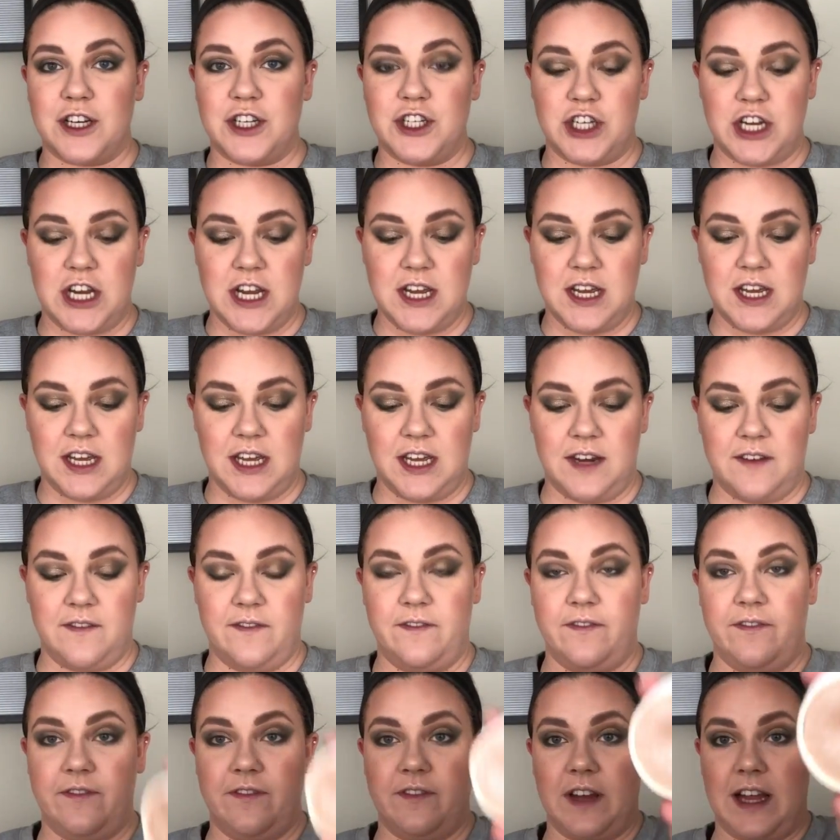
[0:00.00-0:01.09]
So then to
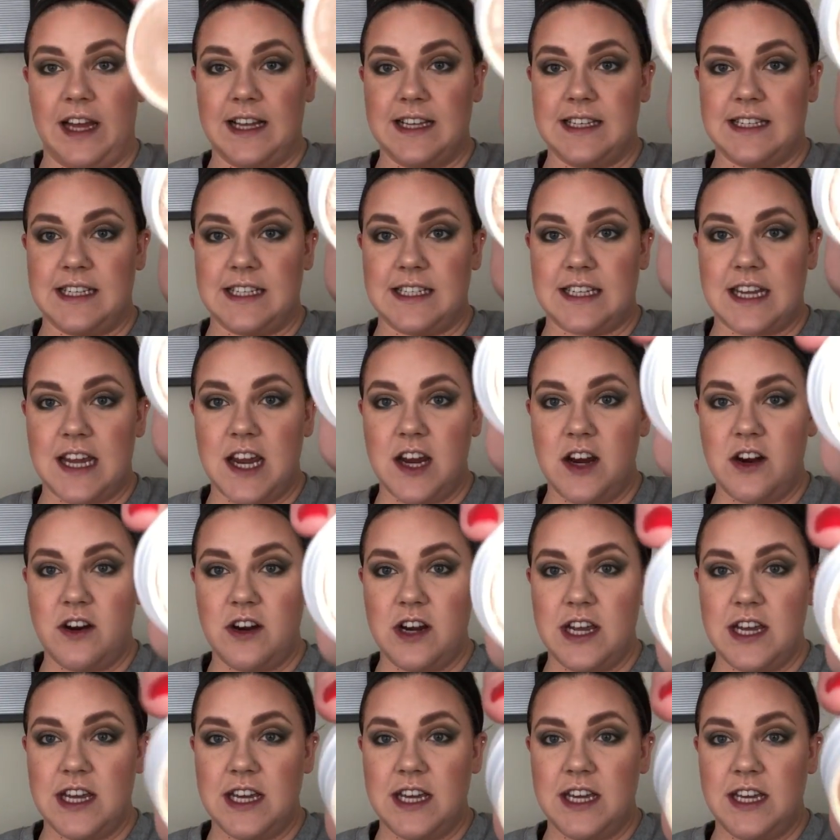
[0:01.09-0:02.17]
brighten up the eye look a little bit more,
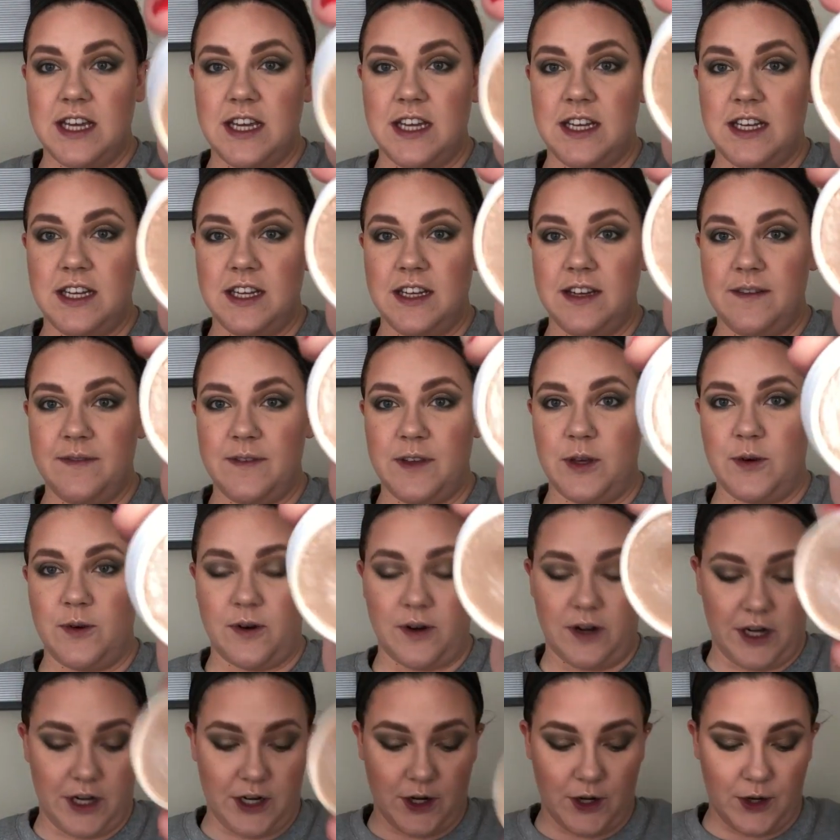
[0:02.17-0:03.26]
I'm gonna take my
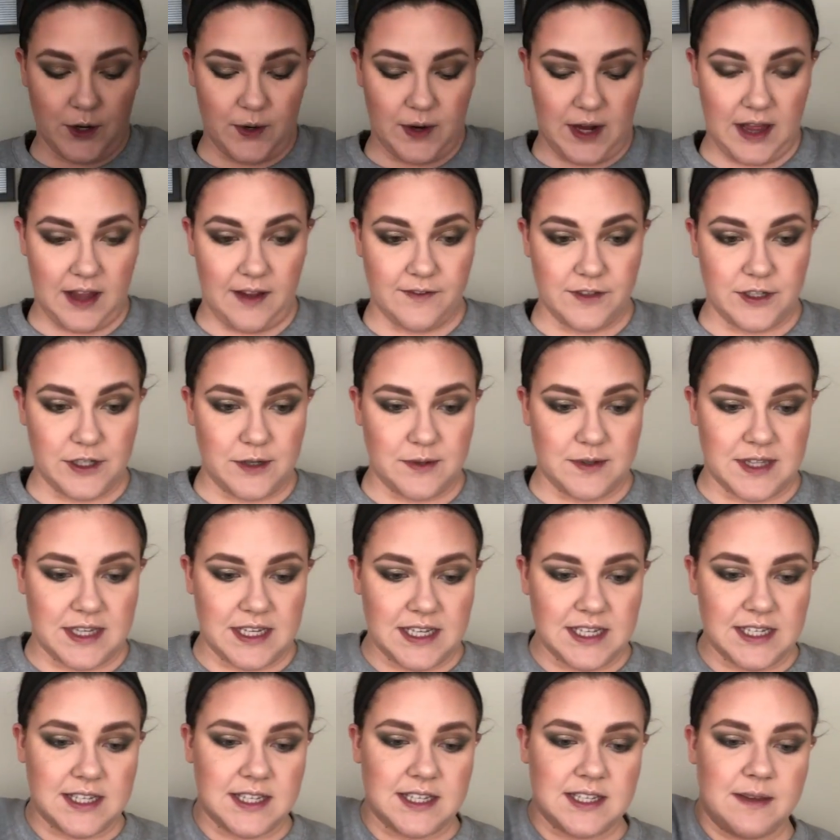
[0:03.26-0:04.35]
ColourPop Super Shock
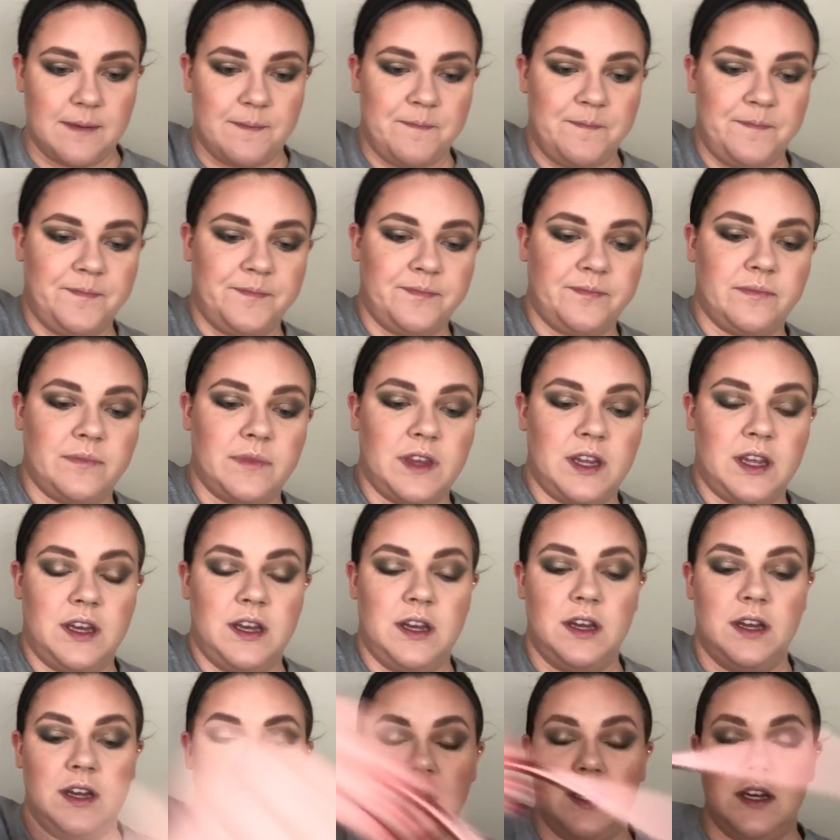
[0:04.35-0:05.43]
Cheek in
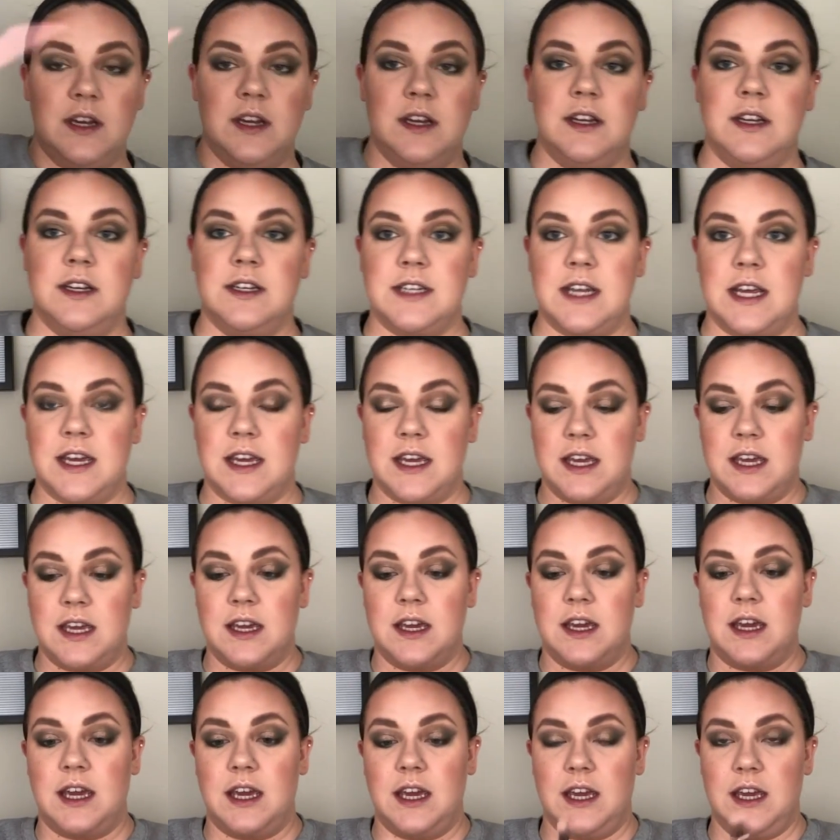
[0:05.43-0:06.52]

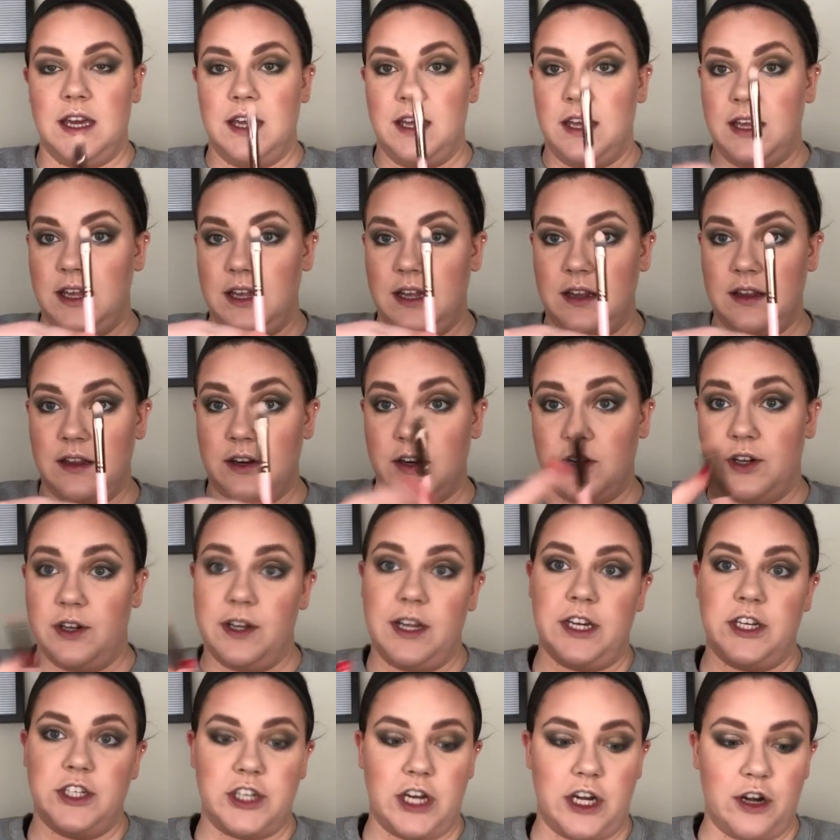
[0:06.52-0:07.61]
Flexitarian. You already know
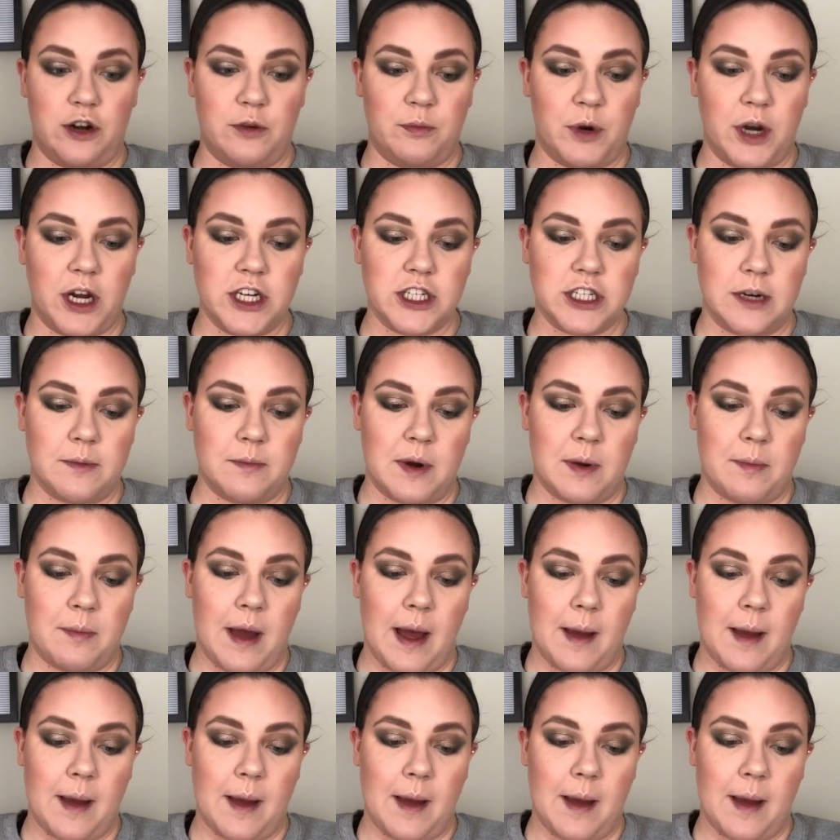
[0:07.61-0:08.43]
I love to use this.